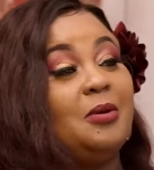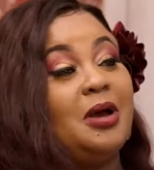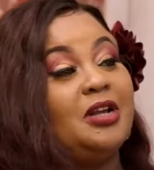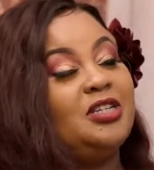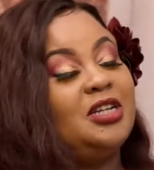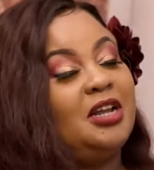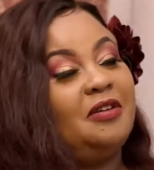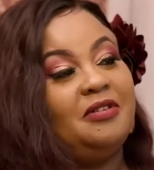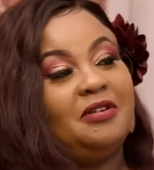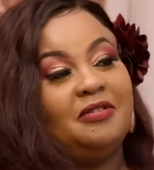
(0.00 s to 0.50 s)

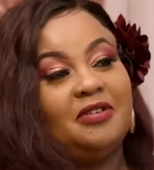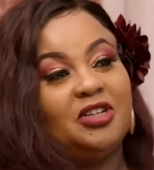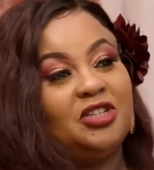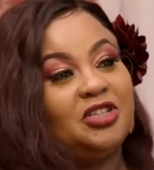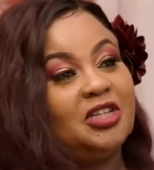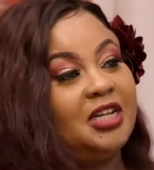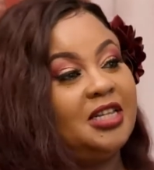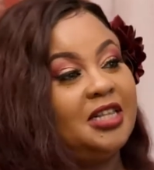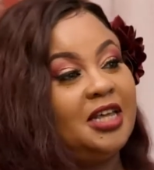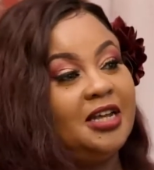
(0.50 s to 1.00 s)
Actually, I've never
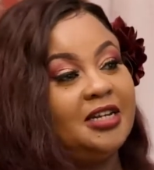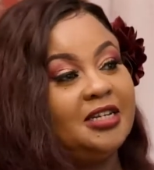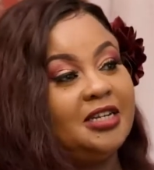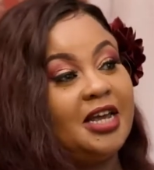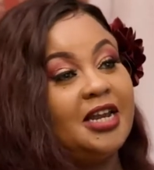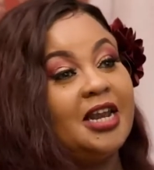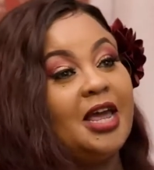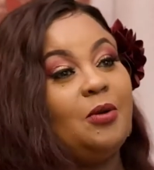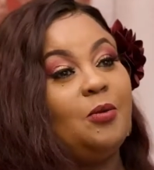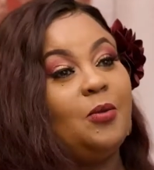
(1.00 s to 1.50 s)
shared that.
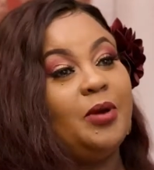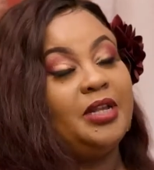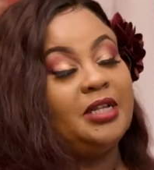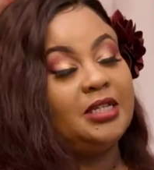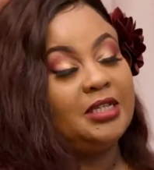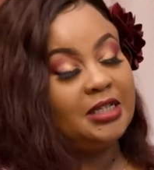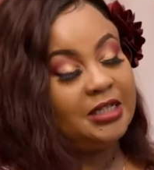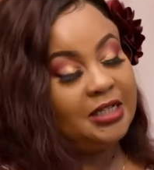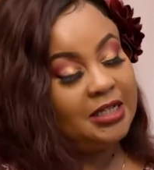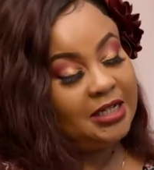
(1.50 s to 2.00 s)
And I
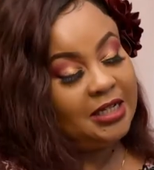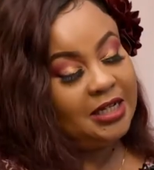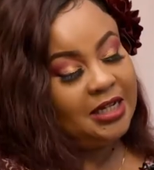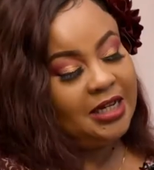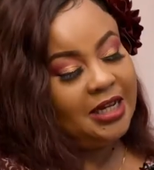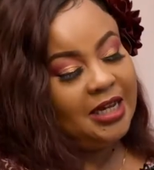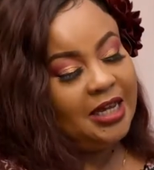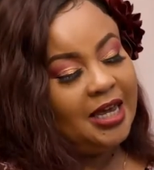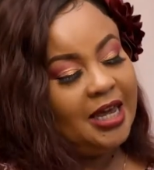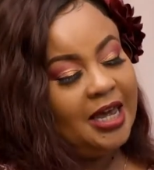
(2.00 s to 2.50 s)
went.
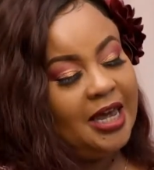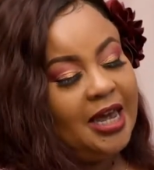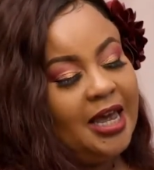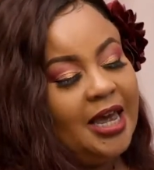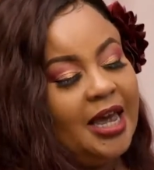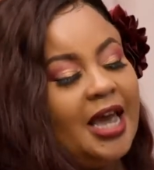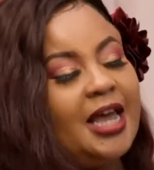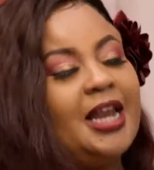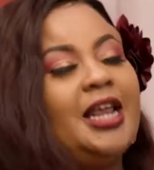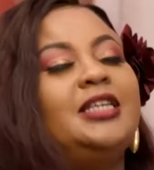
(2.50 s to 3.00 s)
Wow.
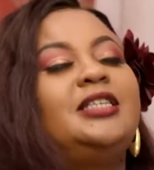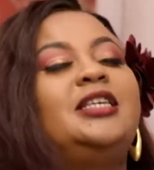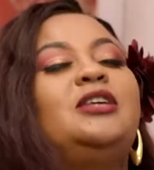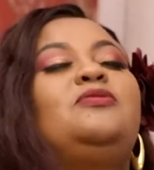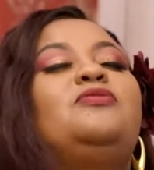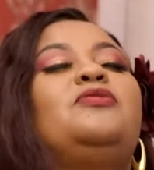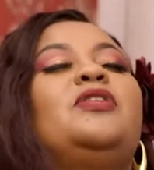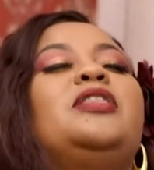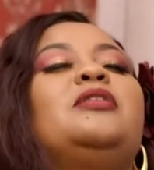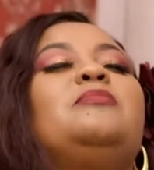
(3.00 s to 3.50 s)
And I
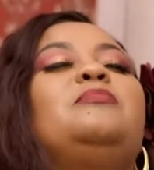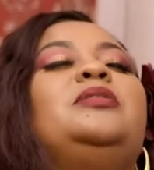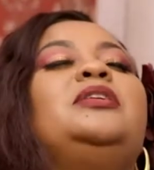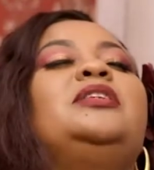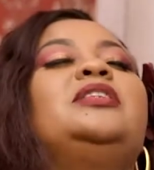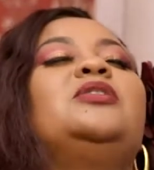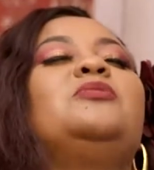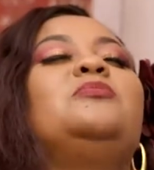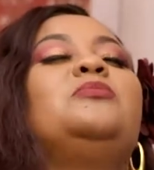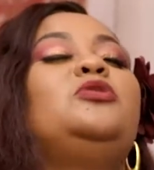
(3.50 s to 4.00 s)
said, Father,
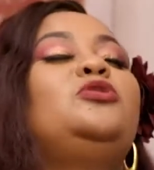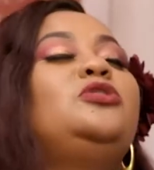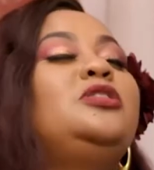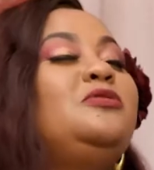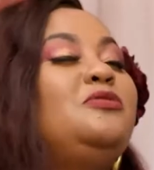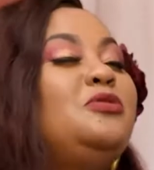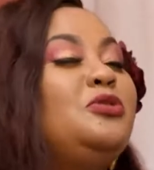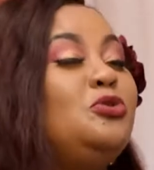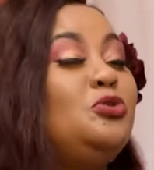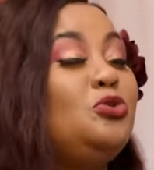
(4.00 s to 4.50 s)
please help. You see,
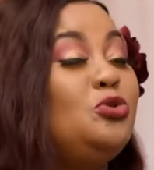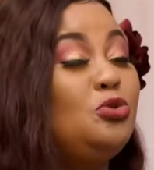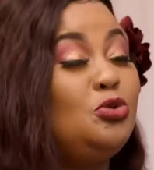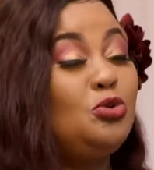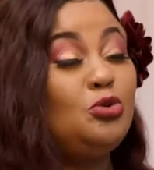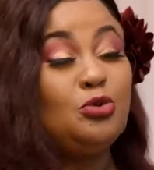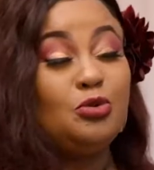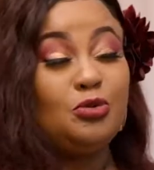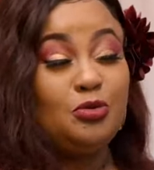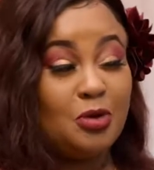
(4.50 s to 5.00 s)

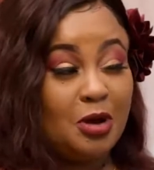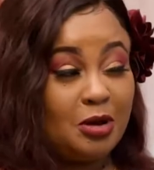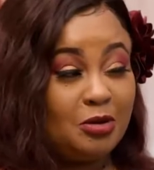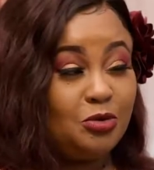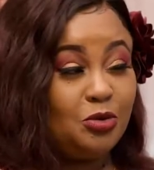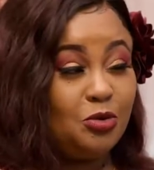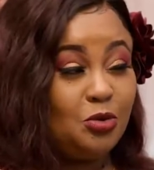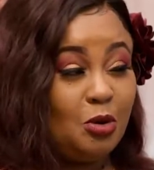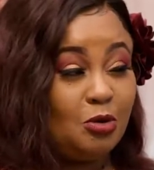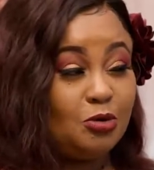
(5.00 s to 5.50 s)
you know
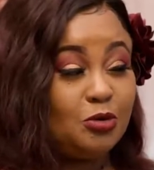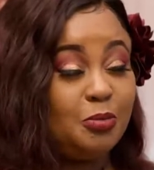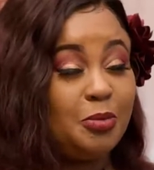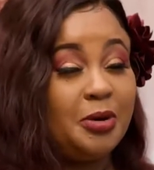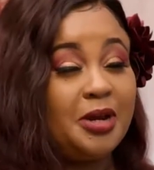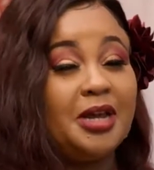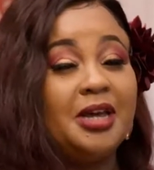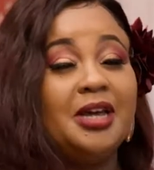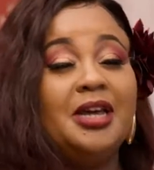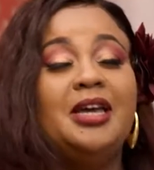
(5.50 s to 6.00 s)
how to
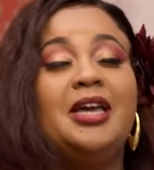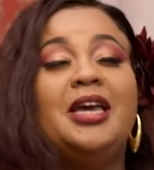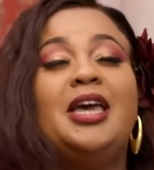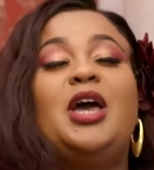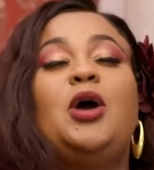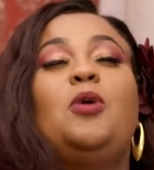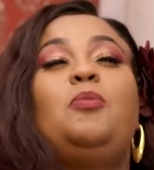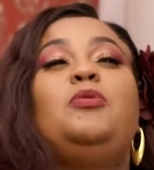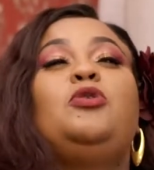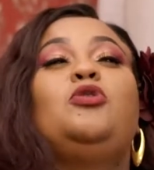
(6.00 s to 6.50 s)
pray.
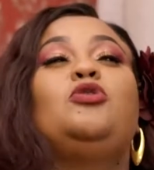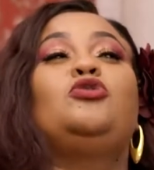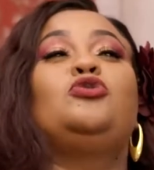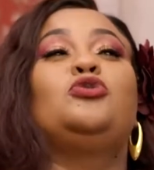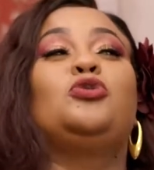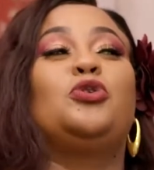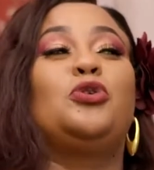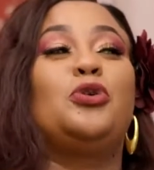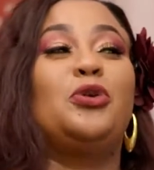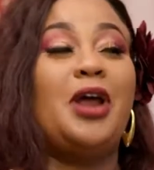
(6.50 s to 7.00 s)
Yeah. Help me not
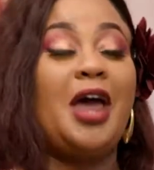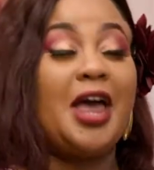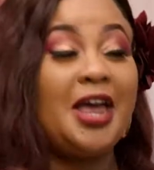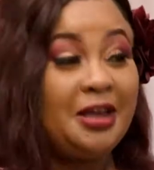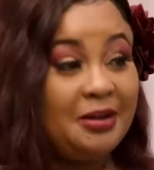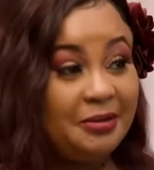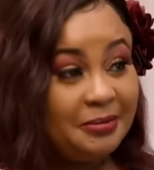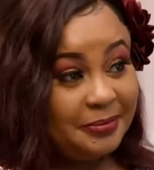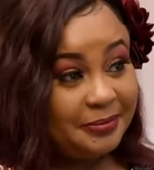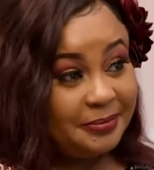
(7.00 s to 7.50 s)
to
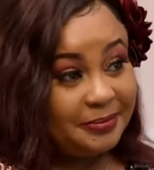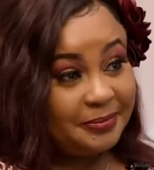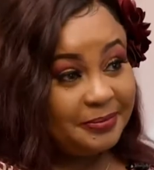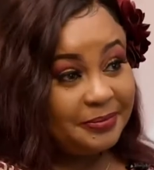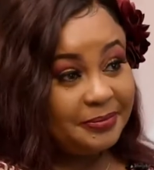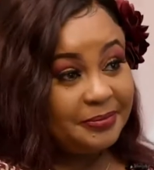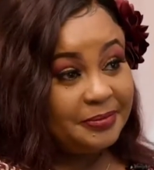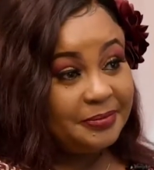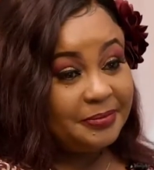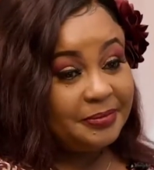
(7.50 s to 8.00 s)
cry.
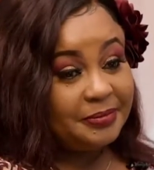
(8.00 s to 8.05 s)
Wow.